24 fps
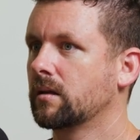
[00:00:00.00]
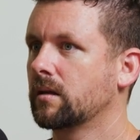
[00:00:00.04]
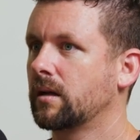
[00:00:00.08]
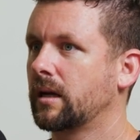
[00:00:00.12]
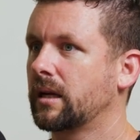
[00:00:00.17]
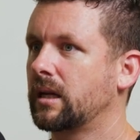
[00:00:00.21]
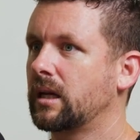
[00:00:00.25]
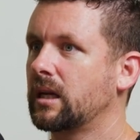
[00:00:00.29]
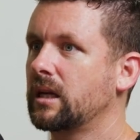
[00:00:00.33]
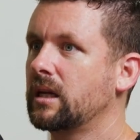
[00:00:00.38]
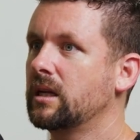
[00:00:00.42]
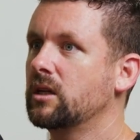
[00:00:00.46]

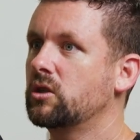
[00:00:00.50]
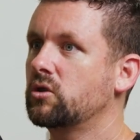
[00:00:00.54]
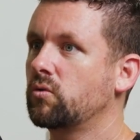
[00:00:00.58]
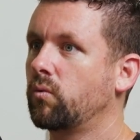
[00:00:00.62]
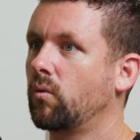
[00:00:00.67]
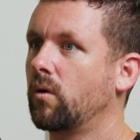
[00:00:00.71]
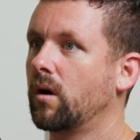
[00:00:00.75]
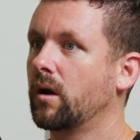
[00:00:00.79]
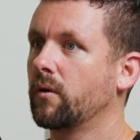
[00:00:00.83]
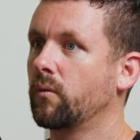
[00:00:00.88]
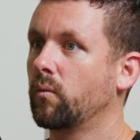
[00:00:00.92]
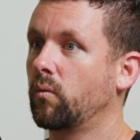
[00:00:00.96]
Like each
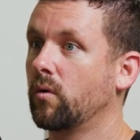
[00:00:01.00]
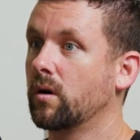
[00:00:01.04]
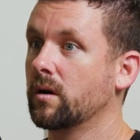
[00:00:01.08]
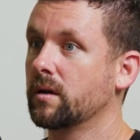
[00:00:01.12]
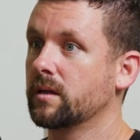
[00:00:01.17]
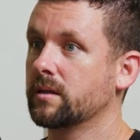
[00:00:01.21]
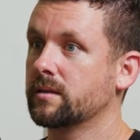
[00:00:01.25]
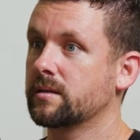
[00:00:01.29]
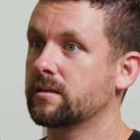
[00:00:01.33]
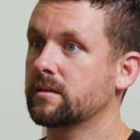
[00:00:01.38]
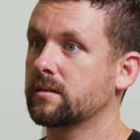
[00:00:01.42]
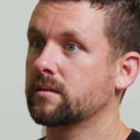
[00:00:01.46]
one
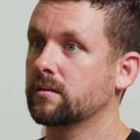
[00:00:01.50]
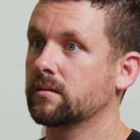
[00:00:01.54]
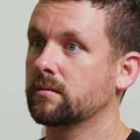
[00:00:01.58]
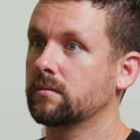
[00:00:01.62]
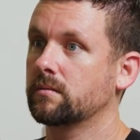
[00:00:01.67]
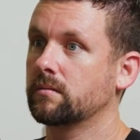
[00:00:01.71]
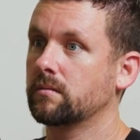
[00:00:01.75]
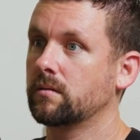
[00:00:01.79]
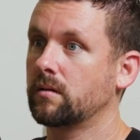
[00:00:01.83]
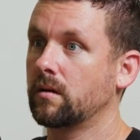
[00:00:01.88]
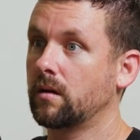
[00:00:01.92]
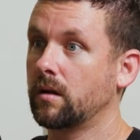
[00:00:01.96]
was
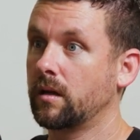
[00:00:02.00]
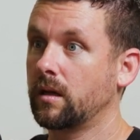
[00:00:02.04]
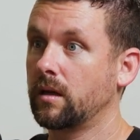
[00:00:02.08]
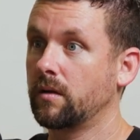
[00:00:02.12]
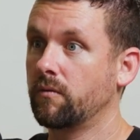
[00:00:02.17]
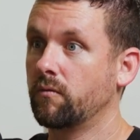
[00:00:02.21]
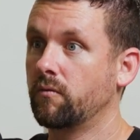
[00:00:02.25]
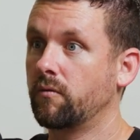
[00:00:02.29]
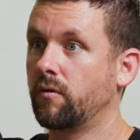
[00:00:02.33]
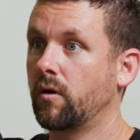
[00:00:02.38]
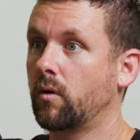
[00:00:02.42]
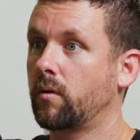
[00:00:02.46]

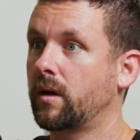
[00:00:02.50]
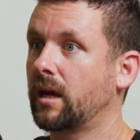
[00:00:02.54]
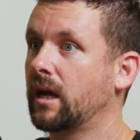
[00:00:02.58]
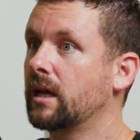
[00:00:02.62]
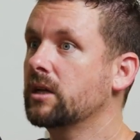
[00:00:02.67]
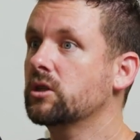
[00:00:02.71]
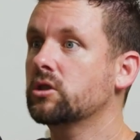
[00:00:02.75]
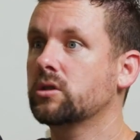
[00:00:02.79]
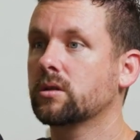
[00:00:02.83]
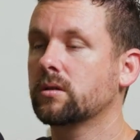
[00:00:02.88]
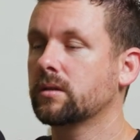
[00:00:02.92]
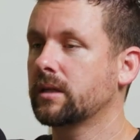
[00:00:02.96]

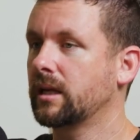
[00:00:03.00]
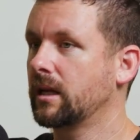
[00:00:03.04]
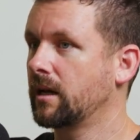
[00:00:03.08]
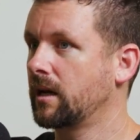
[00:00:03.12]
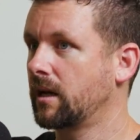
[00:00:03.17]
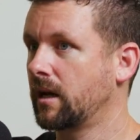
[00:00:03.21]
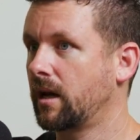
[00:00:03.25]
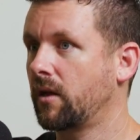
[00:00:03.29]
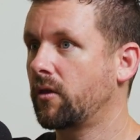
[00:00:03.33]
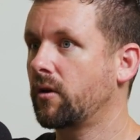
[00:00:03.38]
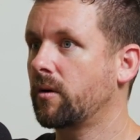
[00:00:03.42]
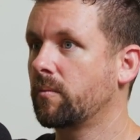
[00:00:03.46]
vocationally in
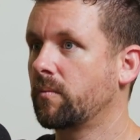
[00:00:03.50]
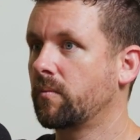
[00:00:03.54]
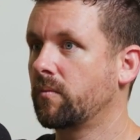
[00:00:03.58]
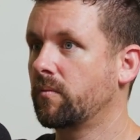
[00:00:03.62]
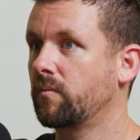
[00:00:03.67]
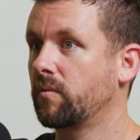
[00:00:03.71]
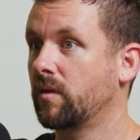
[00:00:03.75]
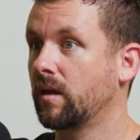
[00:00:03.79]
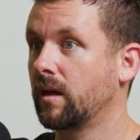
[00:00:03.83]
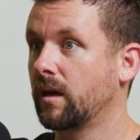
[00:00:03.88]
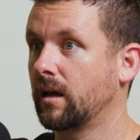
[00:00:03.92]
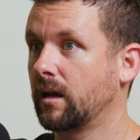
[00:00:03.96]
another
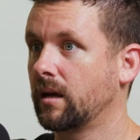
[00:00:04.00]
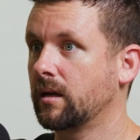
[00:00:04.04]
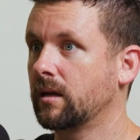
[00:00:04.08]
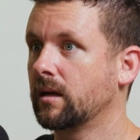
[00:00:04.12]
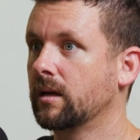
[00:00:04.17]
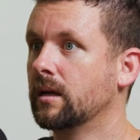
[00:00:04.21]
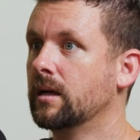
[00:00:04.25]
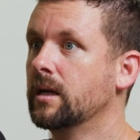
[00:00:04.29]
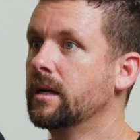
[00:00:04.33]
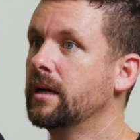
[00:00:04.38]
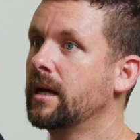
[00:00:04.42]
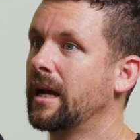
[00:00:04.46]
thing
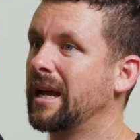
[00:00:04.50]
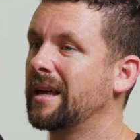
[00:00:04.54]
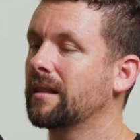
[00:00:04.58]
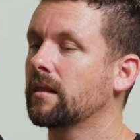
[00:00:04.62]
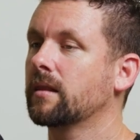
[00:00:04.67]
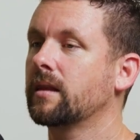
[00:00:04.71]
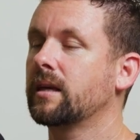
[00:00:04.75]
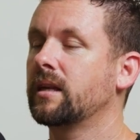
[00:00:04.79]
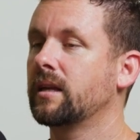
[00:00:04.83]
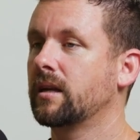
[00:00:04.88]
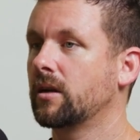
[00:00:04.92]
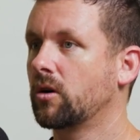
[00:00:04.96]
and
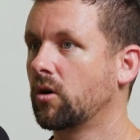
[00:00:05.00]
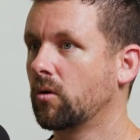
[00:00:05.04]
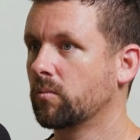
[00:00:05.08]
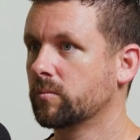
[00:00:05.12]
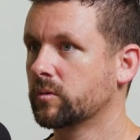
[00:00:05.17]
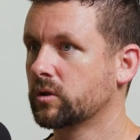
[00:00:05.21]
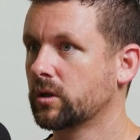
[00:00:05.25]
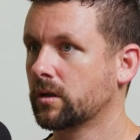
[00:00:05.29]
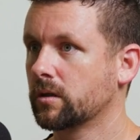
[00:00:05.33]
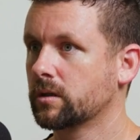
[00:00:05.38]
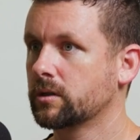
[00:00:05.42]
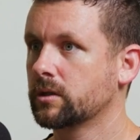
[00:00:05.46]
leading home
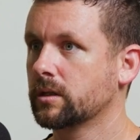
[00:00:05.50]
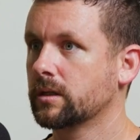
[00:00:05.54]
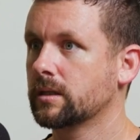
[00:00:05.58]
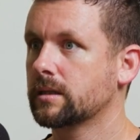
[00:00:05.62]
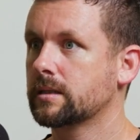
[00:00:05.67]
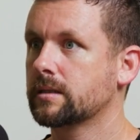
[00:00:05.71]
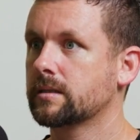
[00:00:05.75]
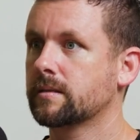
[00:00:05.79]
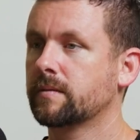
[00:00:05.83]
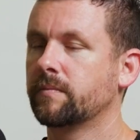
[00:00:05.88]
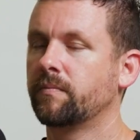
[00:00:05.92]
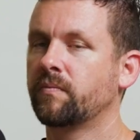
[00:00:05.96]

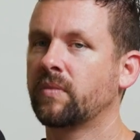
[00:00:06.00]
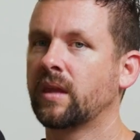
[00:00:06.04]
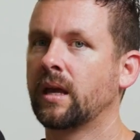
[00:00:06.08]
churches.